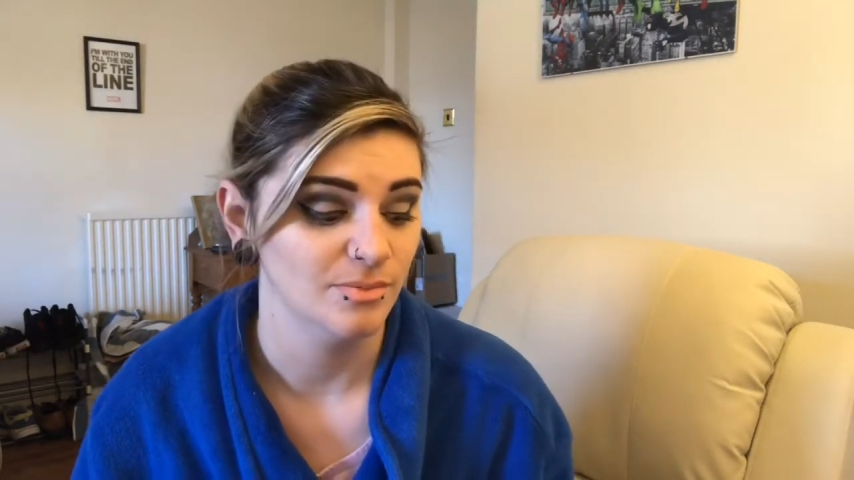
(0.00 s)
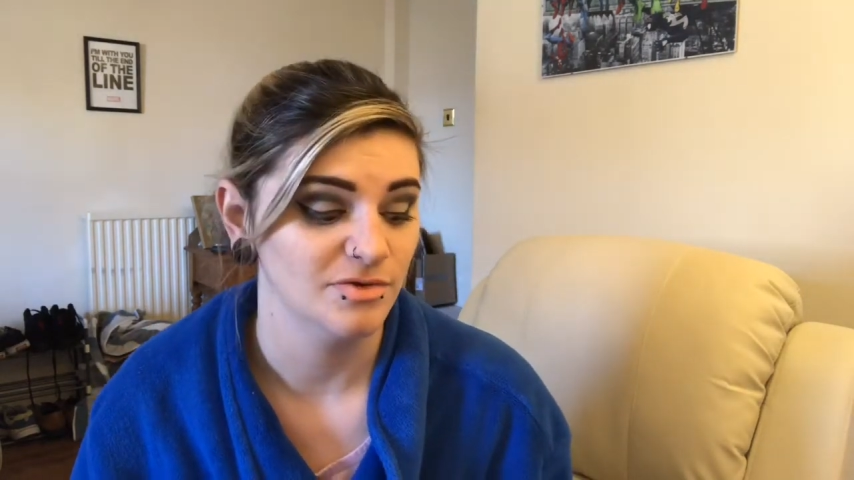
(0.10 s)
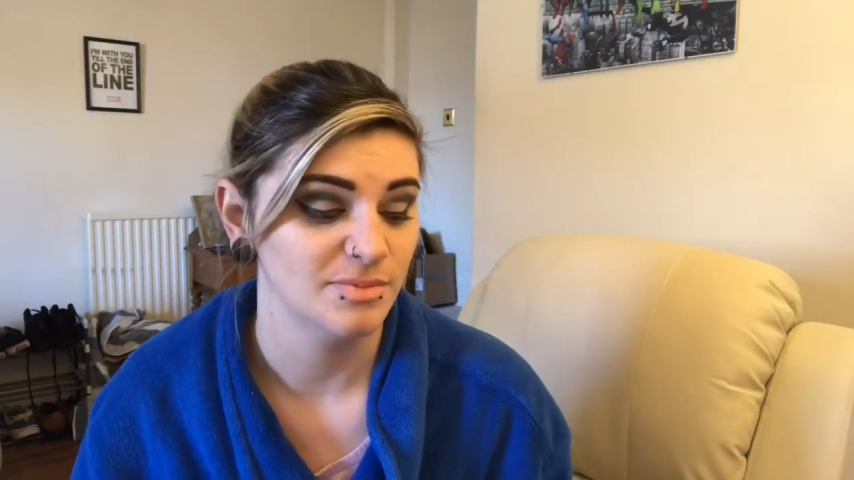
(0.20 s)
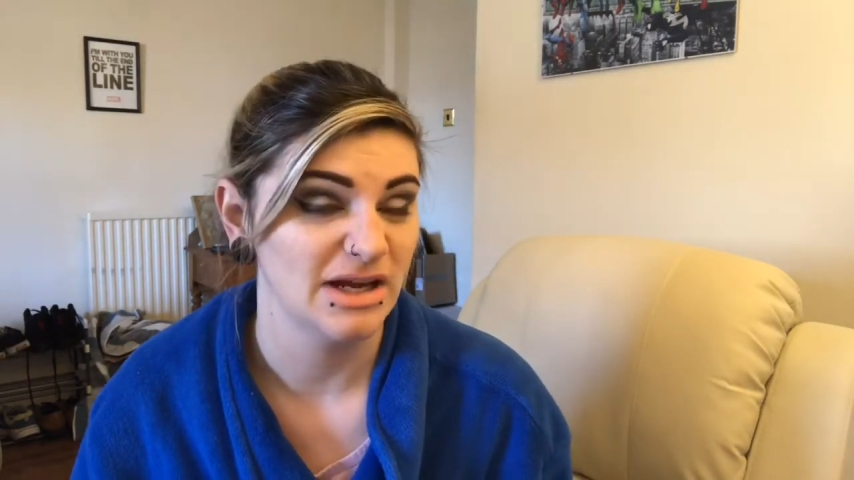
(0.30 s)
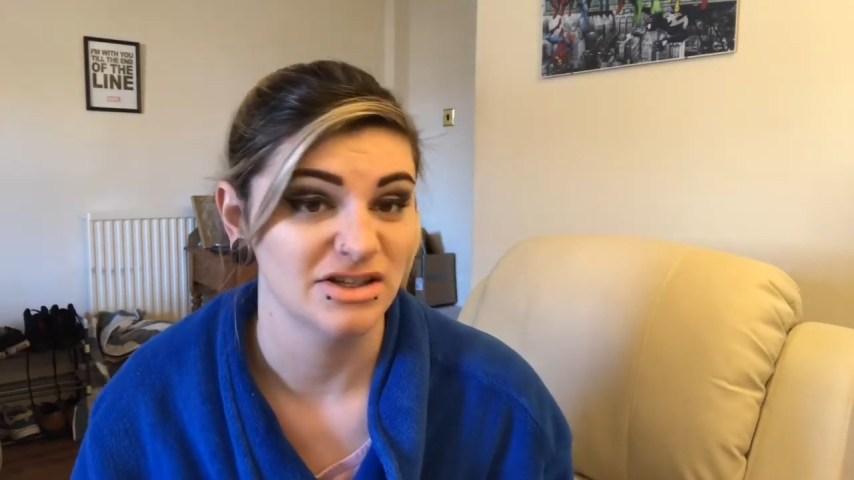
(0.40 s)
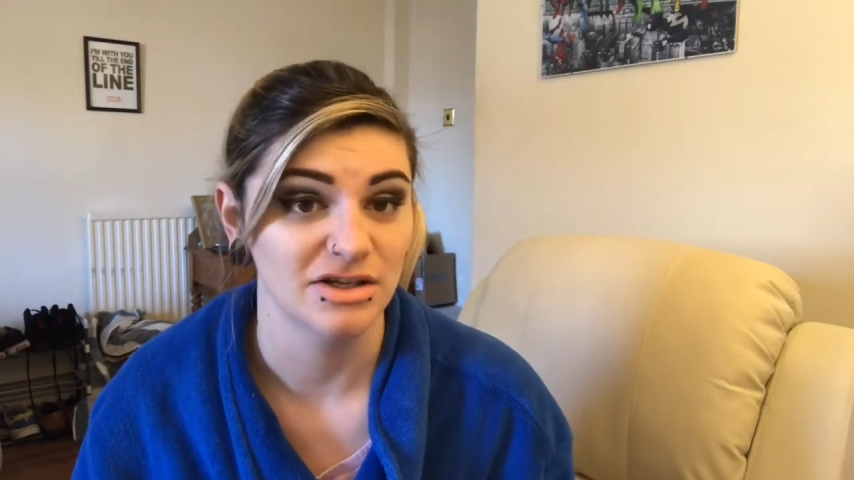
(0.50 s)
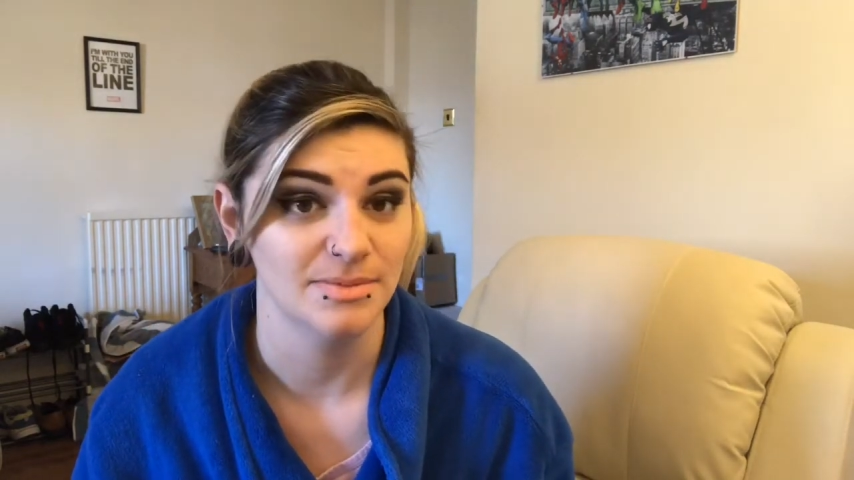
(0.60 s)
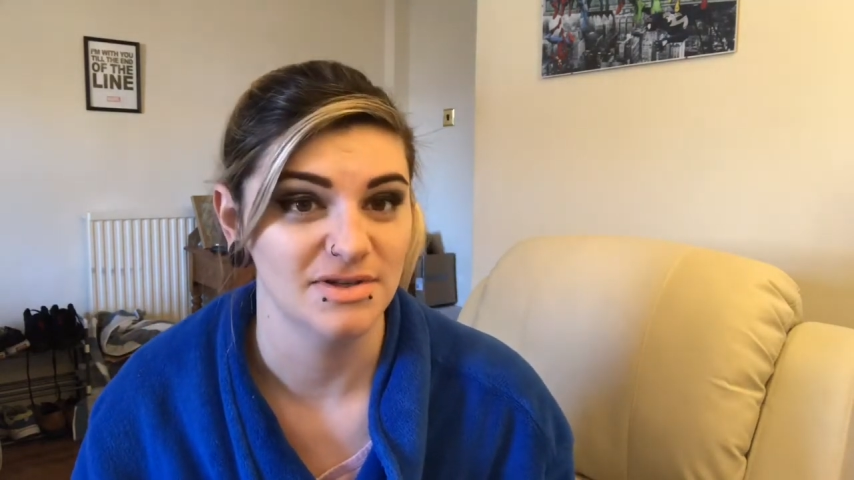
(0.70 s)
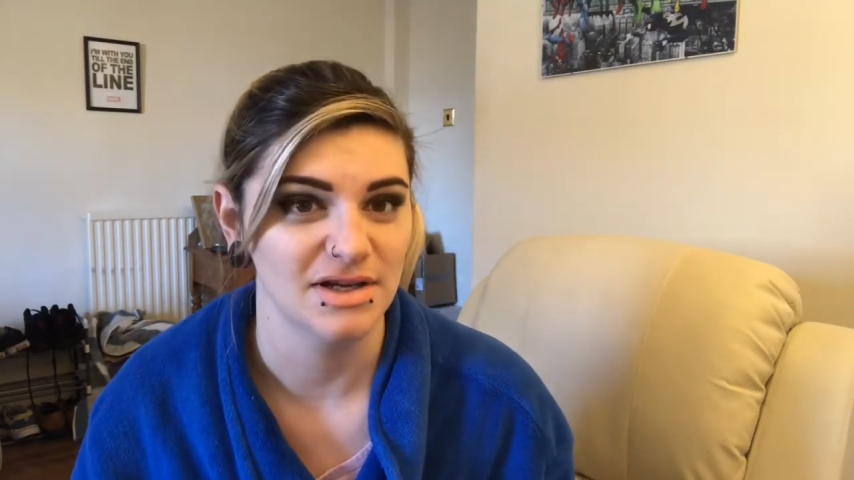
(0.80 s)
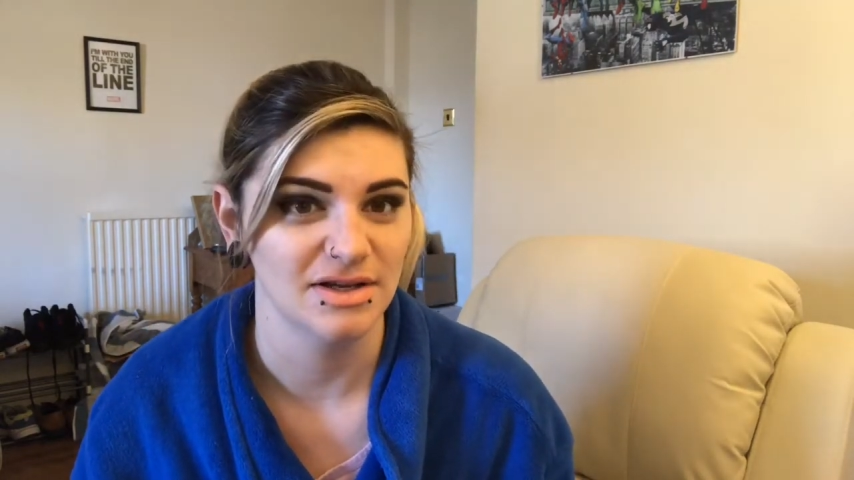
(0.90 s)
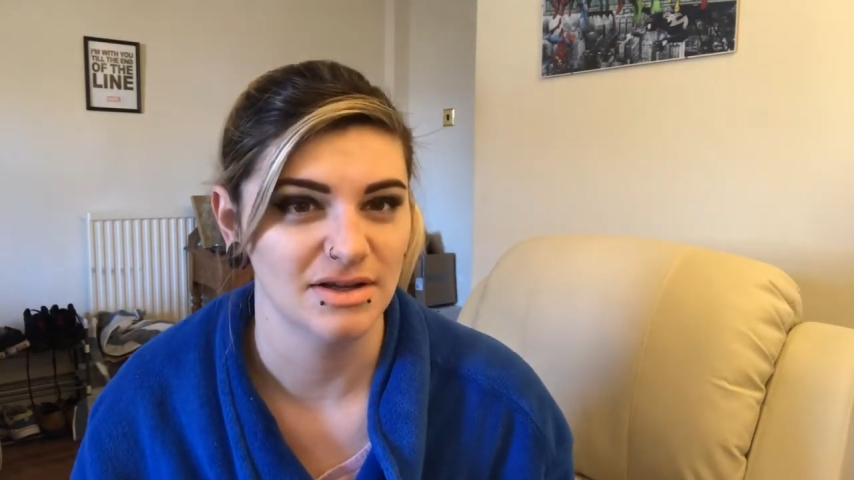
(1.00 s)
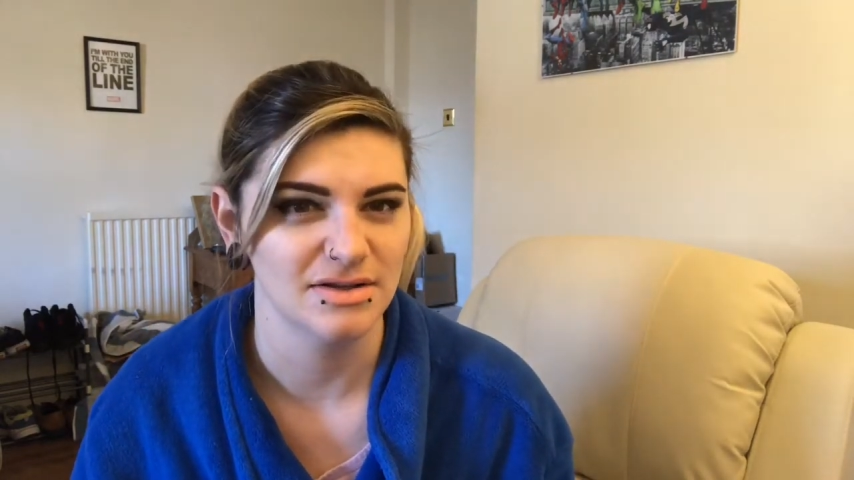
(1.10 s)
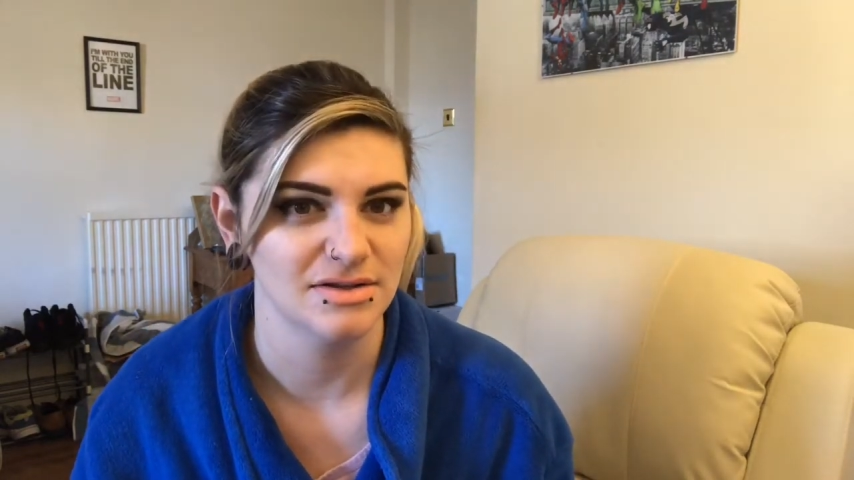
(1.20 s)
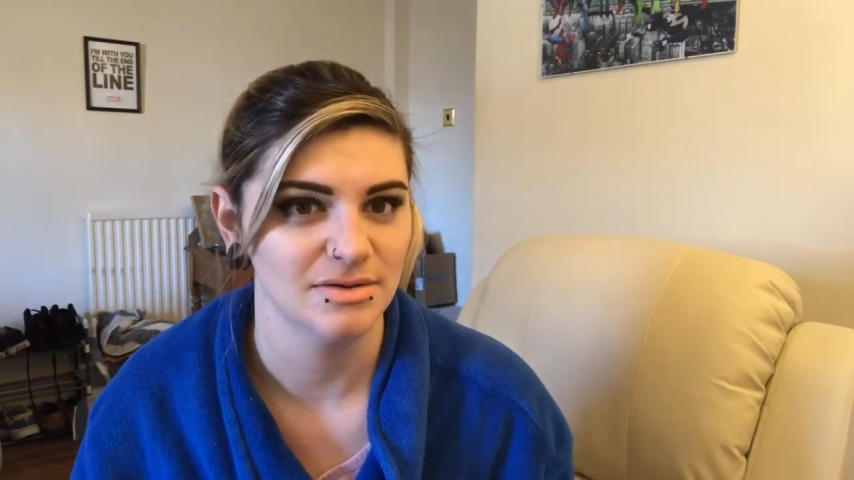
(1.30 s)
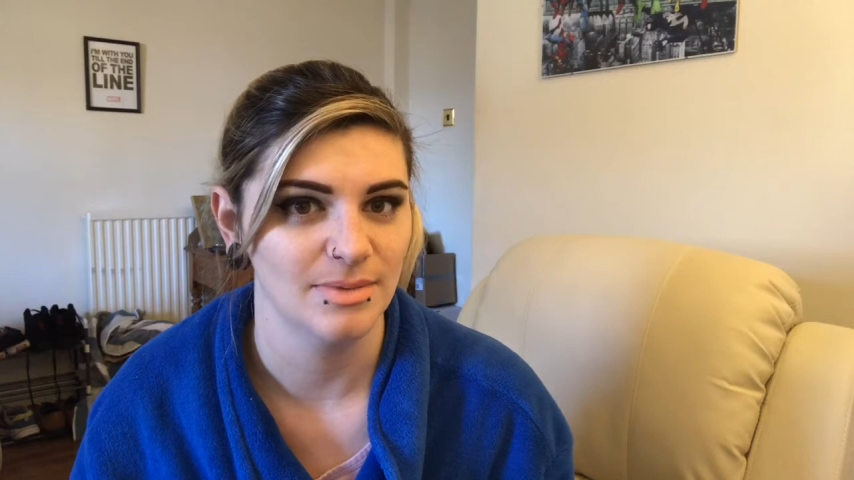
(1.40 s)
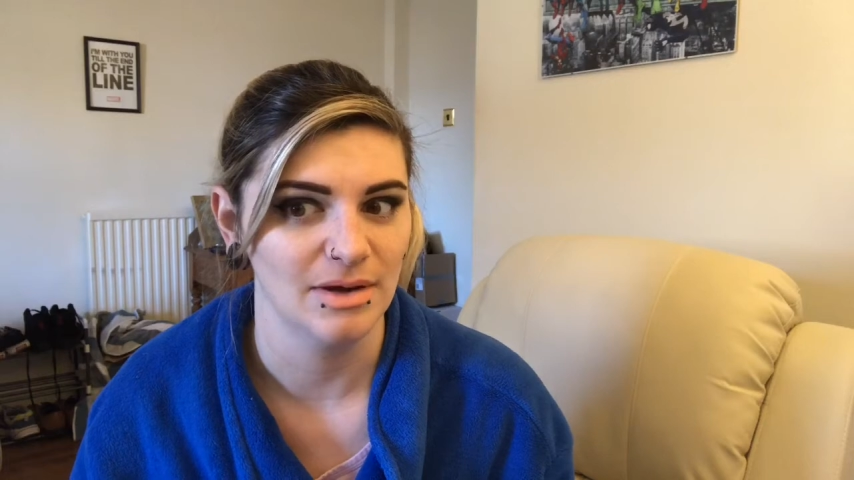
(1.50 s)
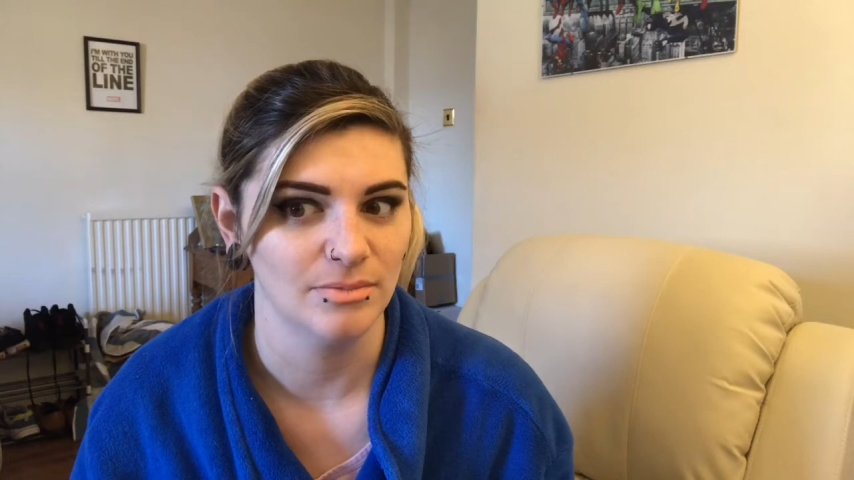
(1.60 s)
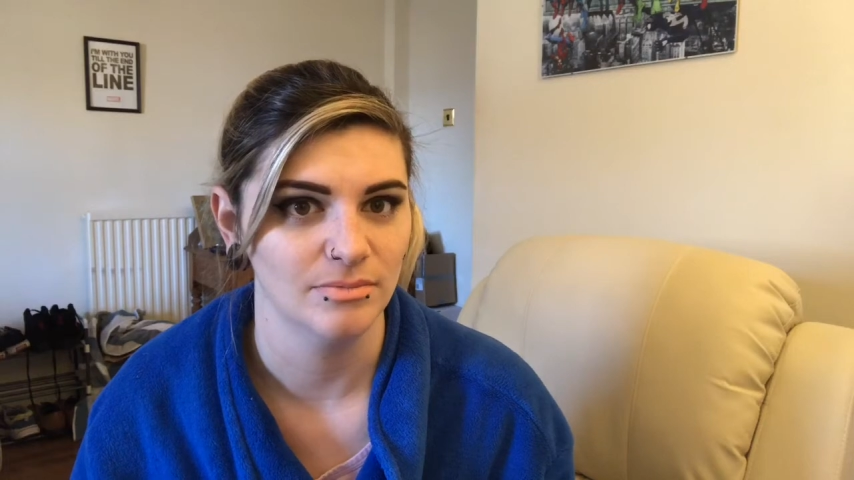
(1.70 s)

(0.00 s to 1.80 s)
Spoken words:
The Splash lipstick, there's about